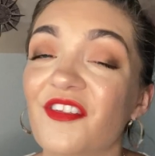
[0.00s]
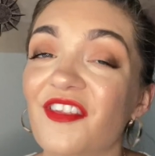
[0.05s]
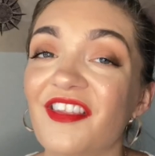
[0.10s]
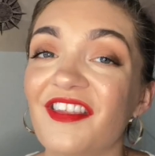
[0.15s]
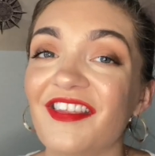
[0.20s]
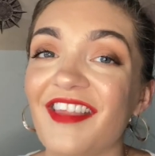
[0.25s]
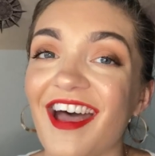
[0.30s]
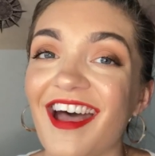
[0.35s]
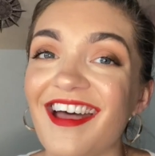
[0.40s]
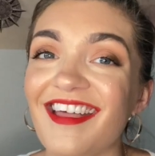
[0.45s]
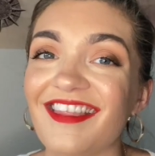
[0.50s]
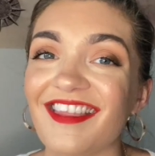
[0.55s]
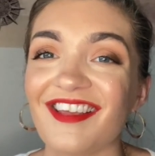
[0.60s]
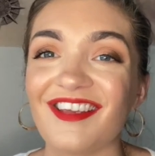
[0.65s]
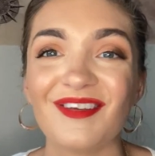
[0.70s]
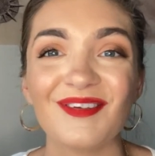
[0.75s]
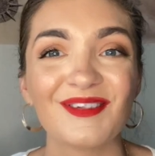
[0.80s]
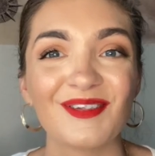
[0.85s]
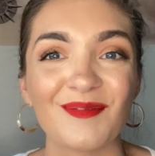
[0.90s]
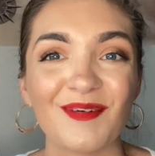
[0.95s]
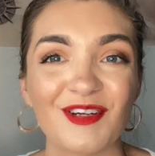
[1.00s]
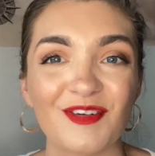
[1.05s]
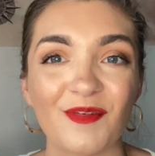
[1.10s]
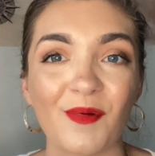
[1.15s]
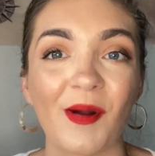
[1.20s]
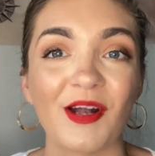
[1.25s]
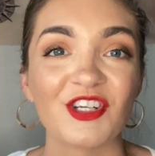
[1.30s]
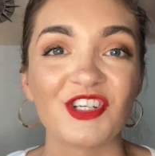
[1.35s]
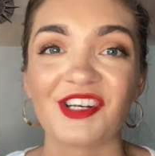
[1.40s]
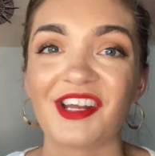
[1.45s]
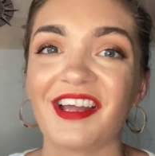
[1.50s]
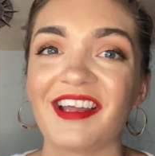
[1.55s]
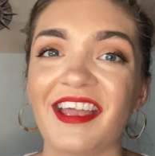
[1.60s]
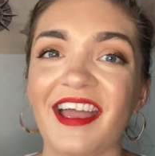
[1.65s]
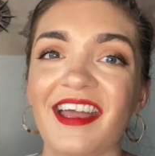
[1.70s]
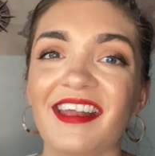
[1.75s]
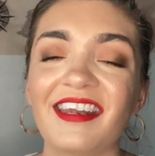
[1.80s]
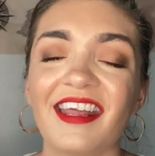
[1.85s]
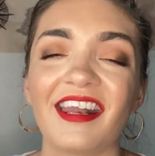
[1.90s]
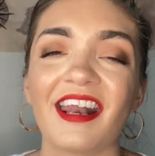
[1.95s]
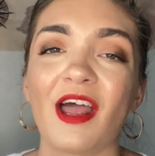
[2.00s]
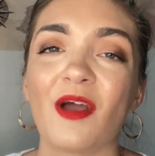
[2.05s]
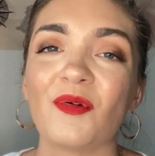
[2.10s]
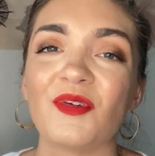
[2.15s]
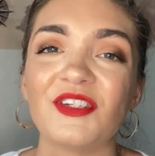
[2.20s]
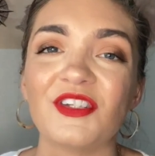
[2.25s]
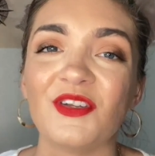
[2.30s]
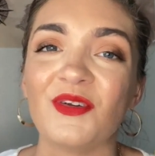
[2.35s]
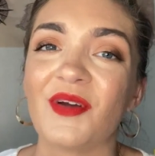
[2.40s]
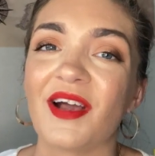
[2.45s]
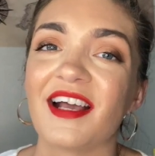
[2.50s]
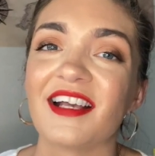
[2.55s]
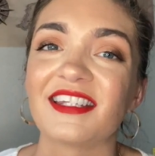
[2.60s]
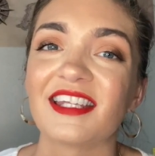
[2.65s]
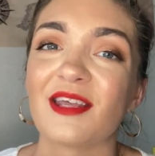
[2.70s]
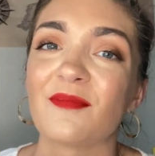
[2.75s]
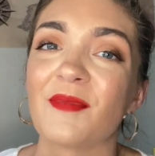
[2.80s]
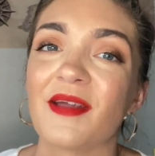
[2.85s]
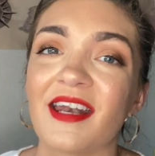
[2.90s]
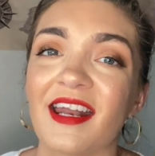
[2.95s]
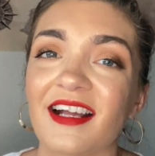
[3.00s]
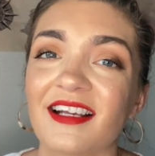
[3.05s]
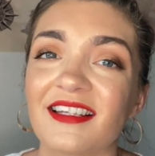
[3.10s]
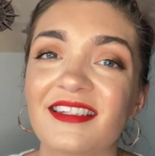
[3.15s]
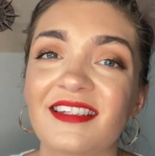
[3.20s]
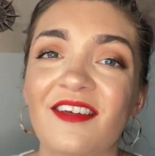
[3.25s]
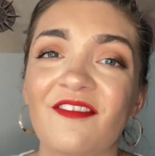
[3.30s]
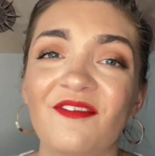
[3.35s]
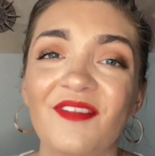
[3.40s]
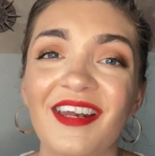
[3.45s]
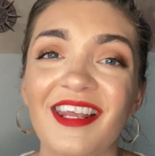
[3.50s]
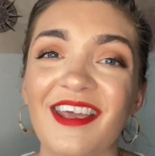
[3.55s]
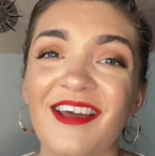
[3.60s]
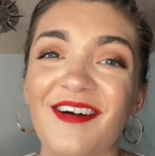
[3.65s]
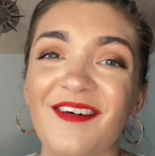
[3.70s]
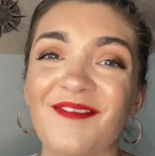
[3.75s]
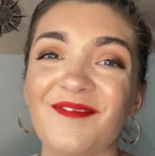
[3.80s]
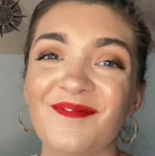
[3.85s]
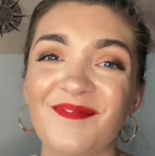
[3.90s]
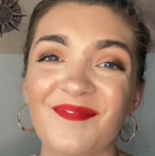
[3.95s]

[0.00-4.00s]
than that, thank you so much for watching again, and I will see you guys in my next video.